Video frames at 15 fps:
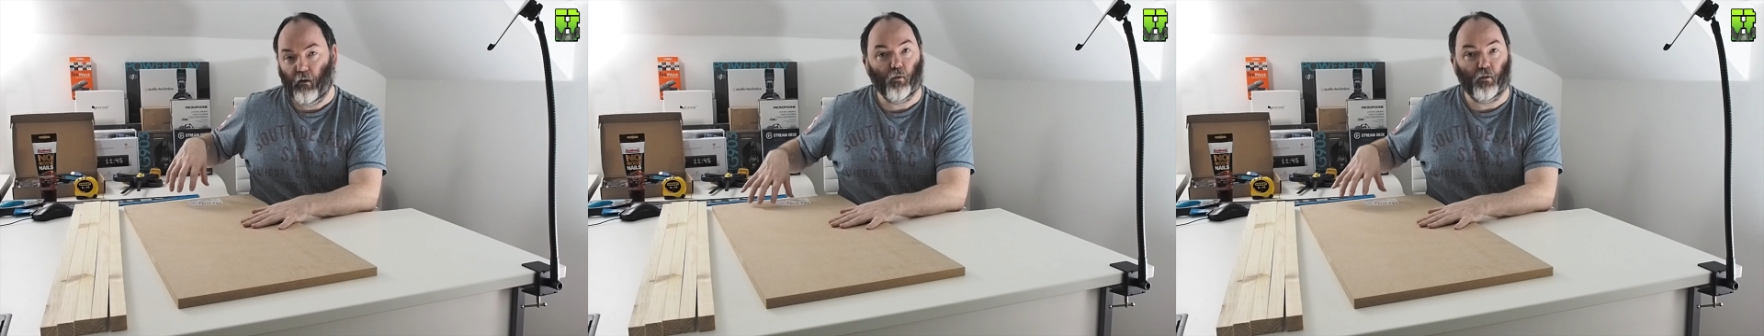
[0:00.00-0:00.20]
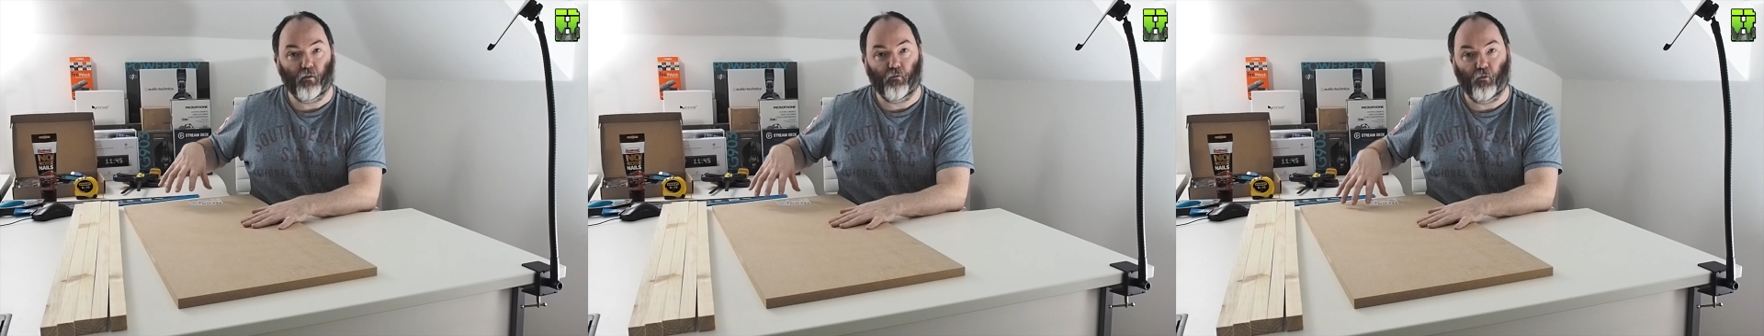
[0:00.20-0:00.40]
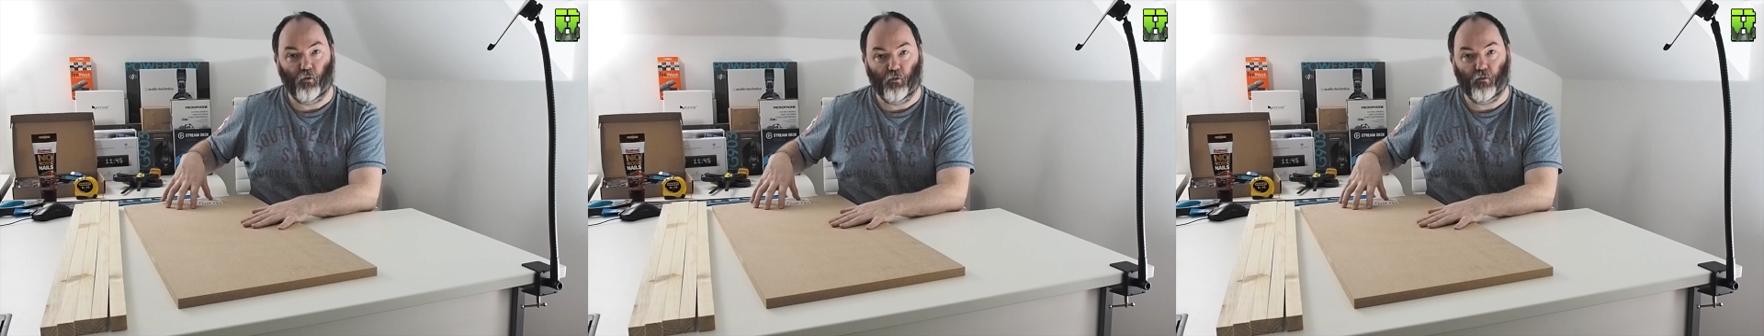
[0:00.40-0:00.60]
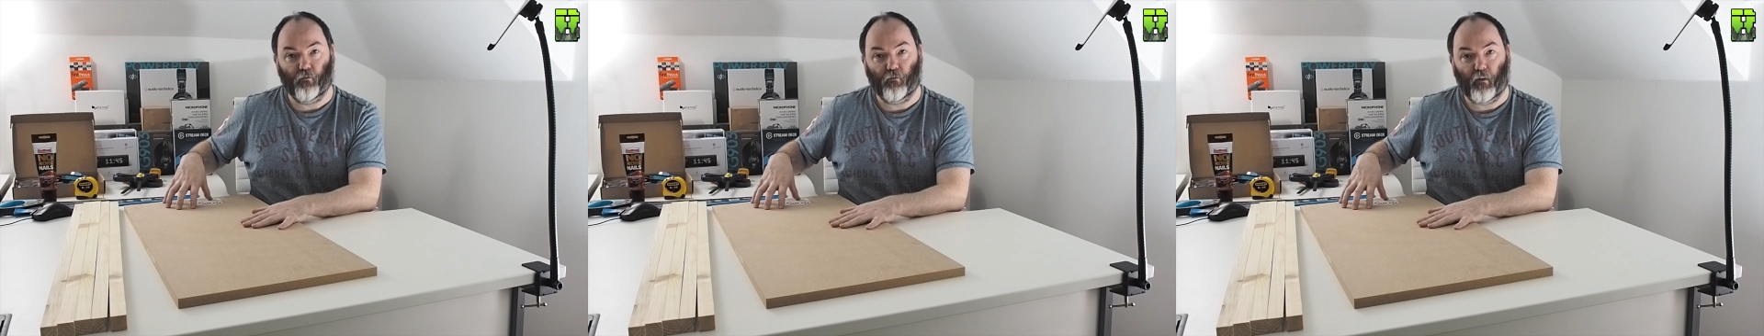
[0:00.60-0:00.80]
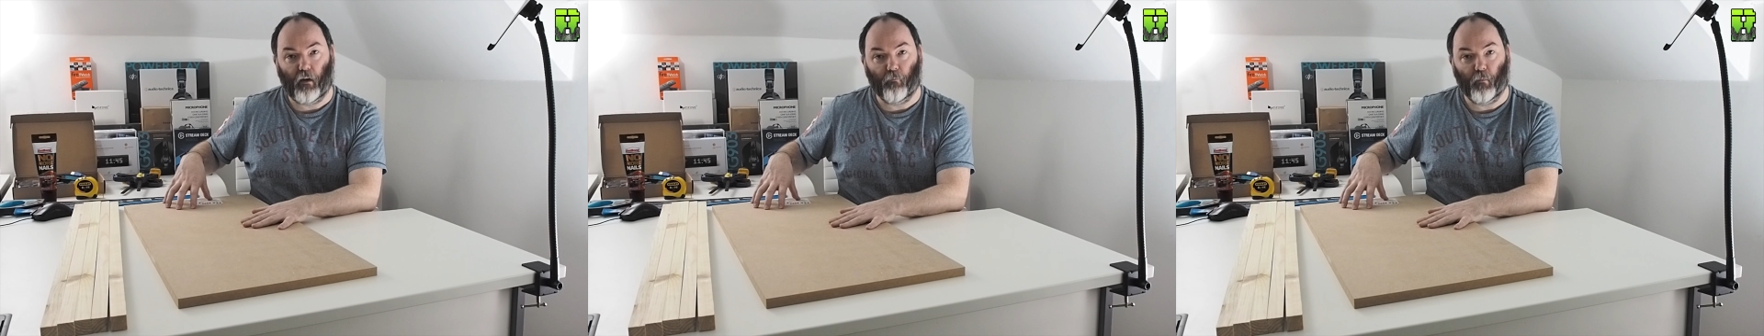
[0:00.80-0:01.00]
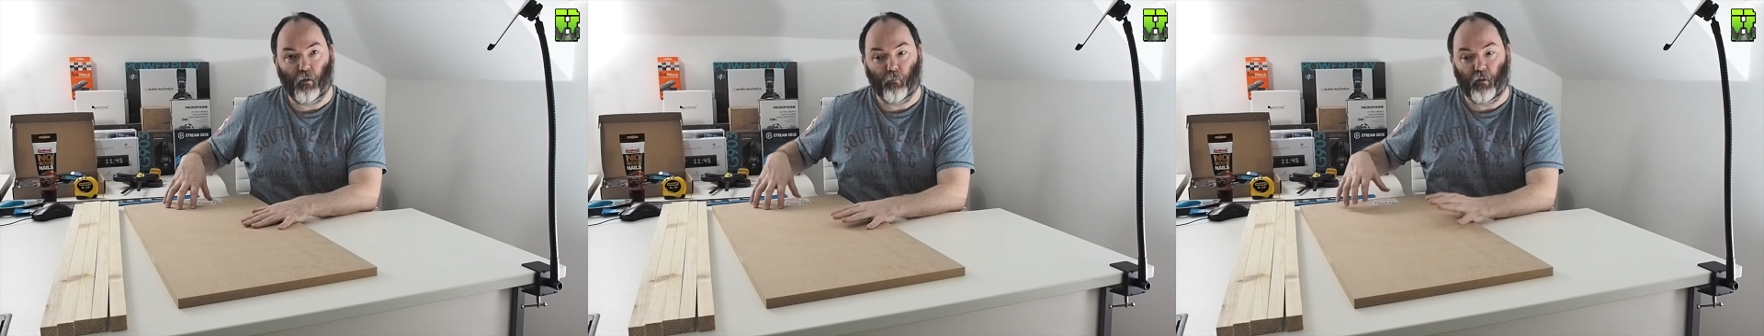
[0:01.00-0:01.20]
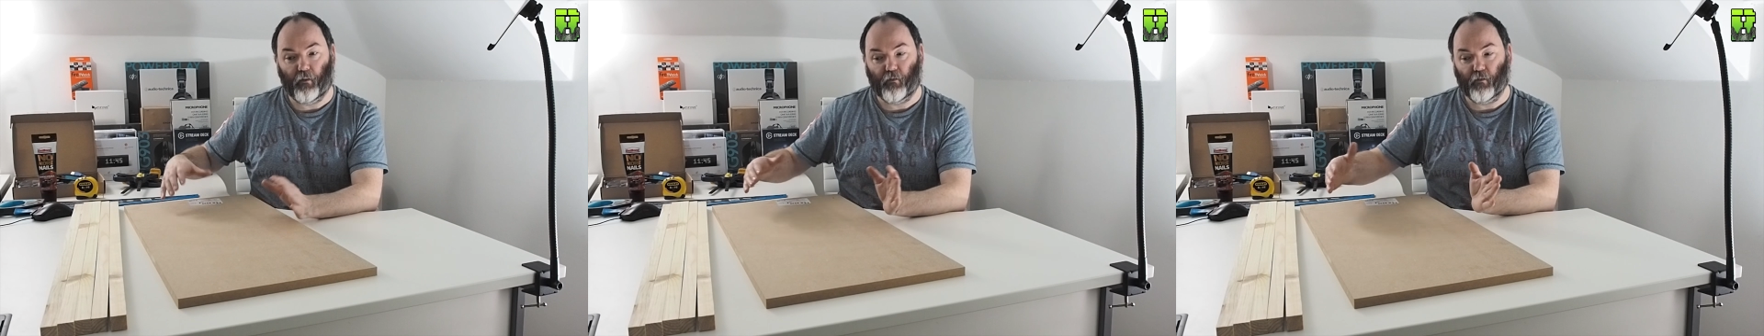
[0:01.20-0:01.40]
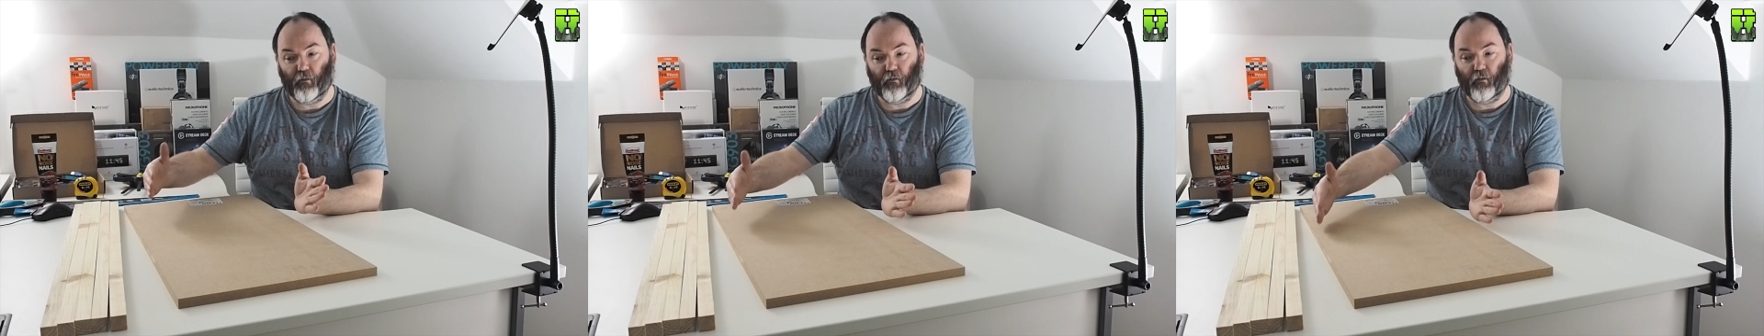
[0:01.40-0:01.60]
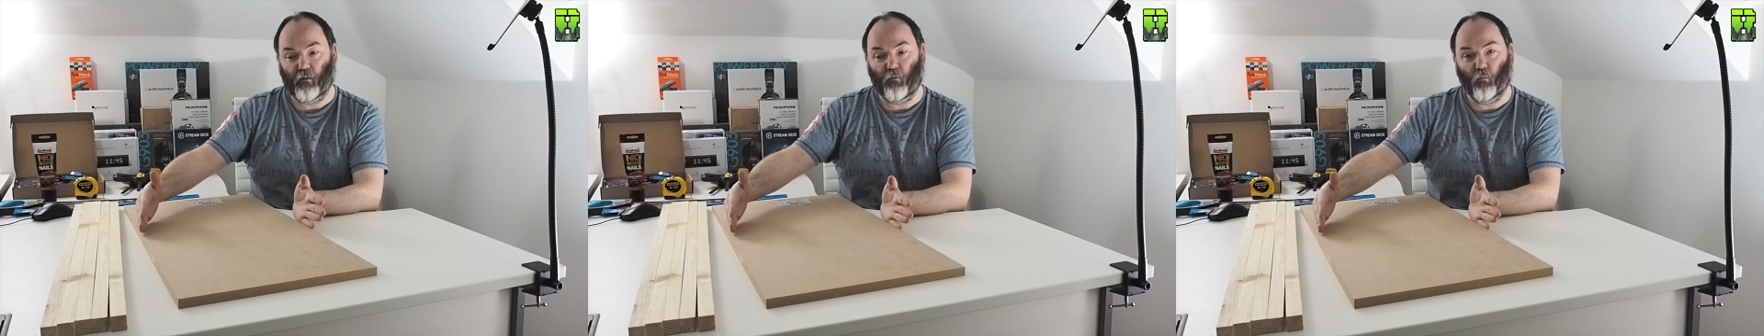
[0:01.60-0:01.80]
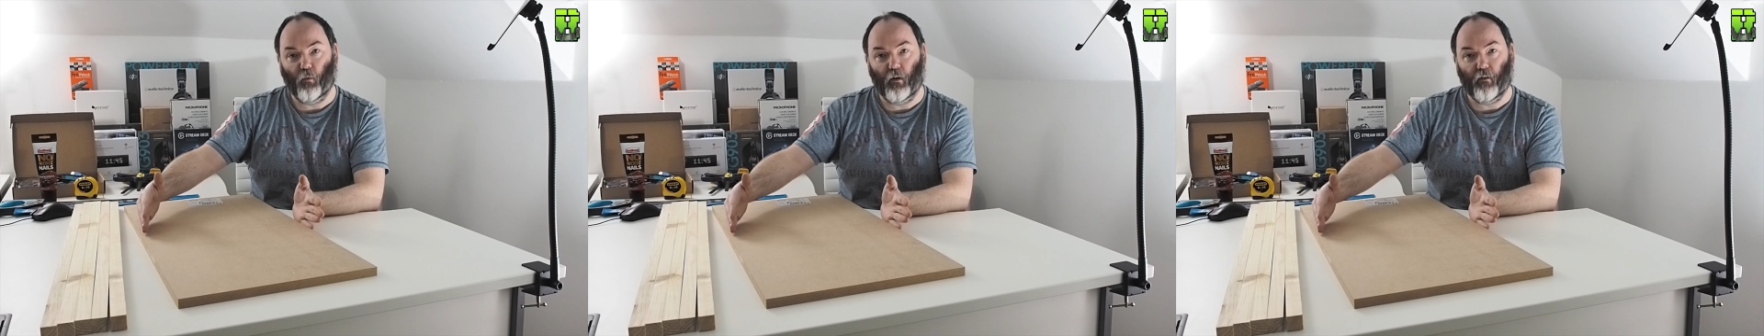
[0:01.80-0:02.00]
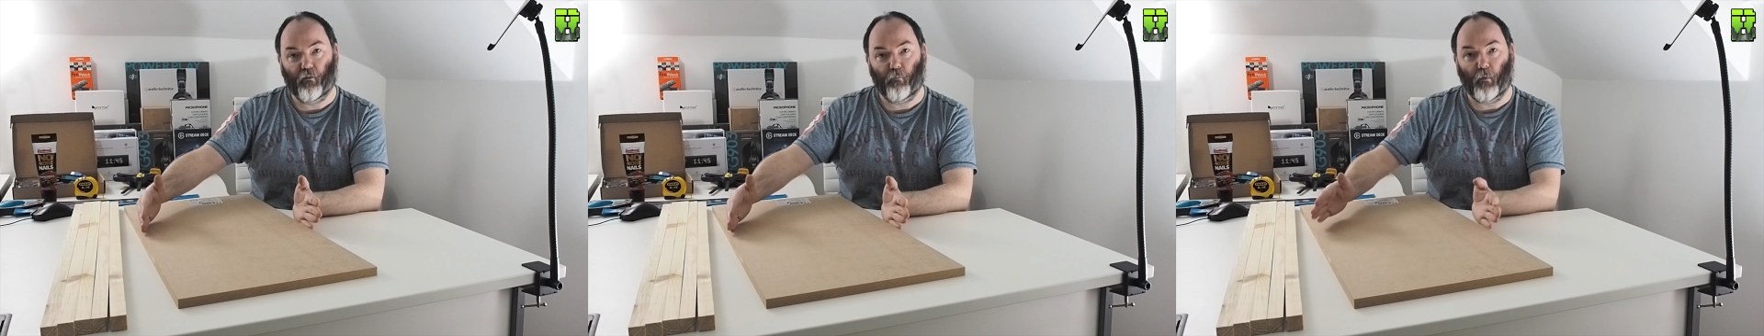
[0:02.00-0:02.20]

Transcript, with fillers: which is 405mm in width